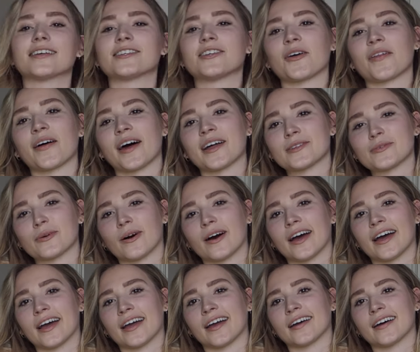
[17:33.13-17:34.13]
So that's
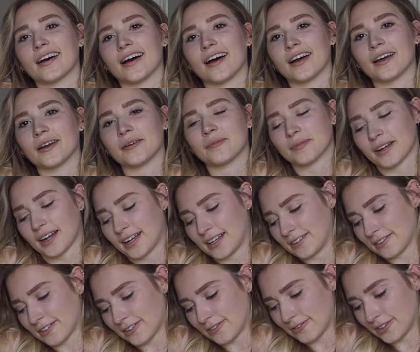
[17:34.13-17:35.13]
why I'm kind
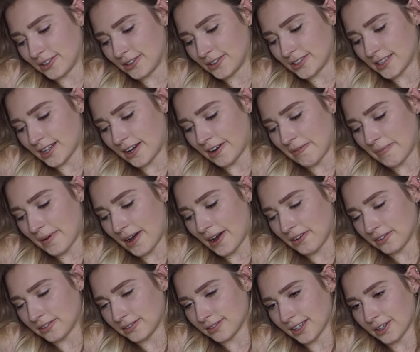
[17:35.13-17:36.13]
of confused now about